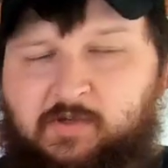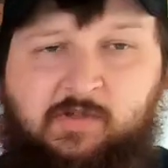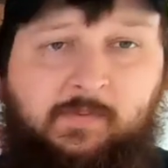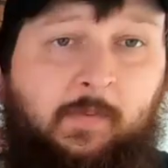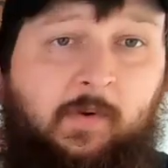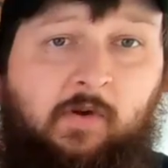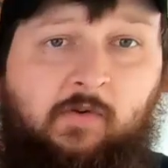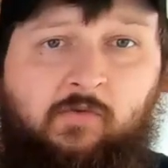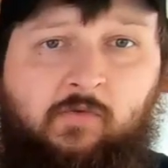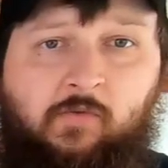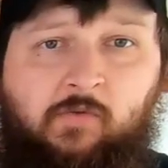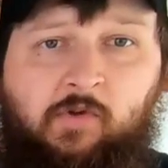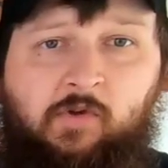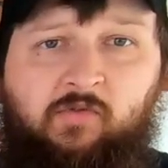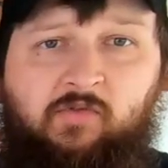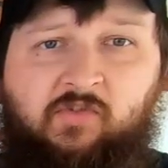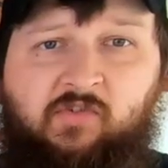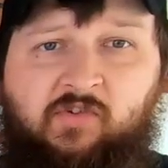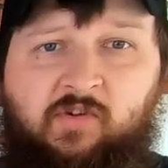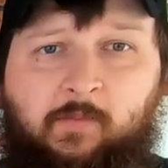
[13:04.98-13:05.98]
experience when
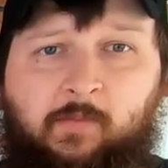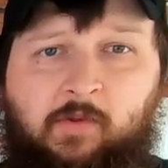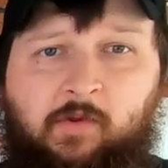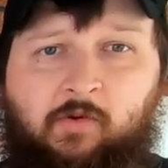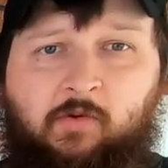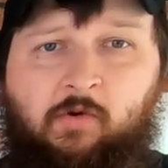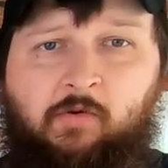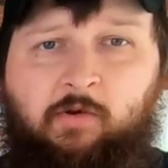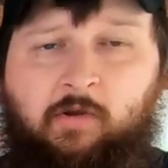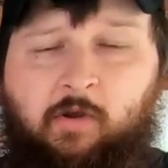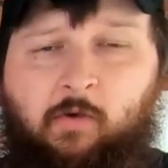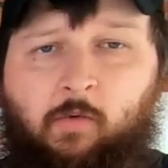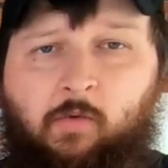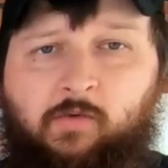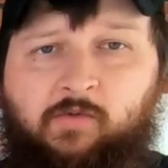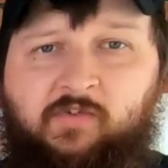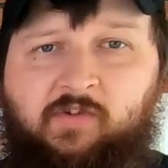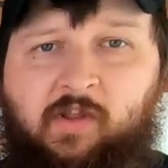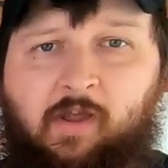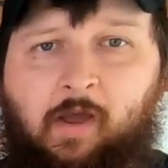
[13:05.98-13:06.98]
using some of their cooking oil
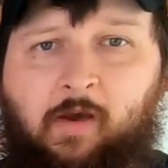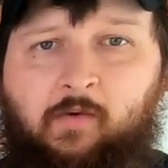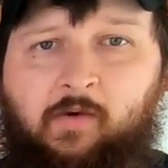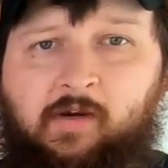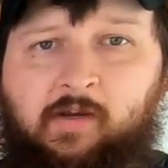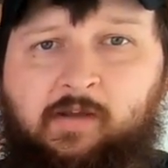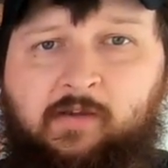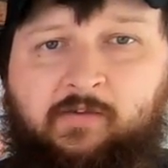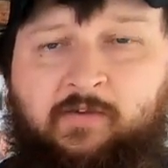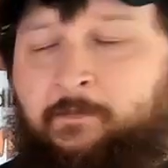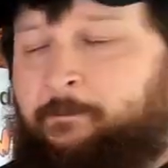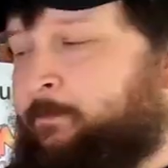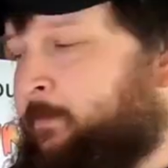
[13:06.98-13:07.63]
and see how it is.